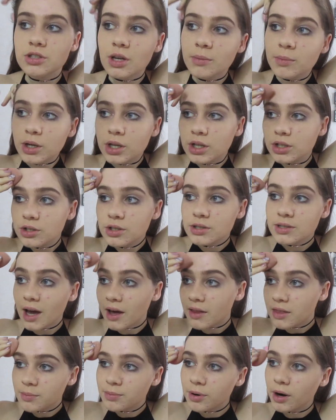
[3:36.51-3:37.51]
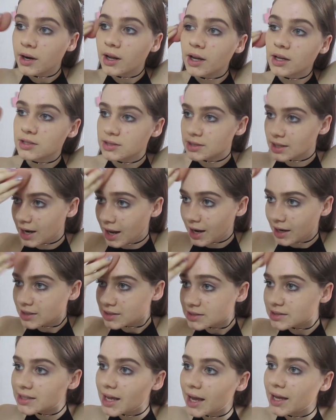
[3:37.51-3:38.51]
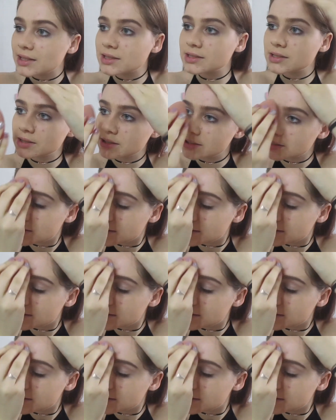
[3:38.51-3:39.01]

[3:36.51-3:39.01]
I'm going to use other products to like set and